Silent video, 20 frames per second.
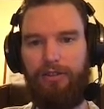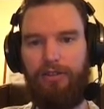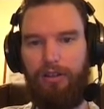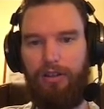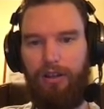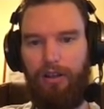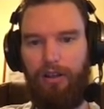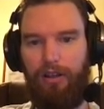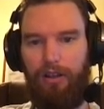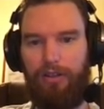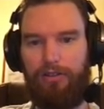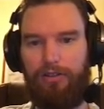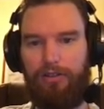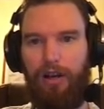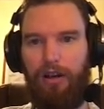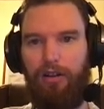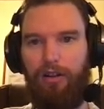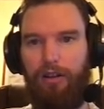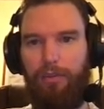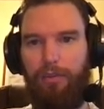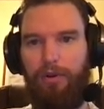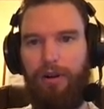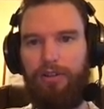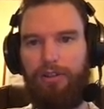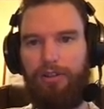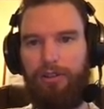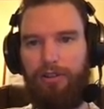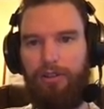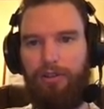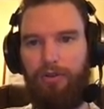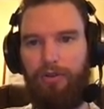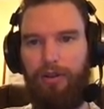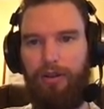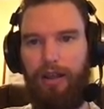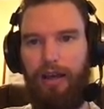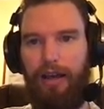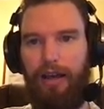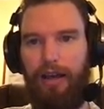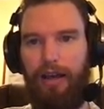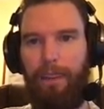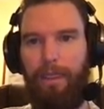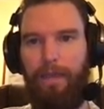a solid project in doing that.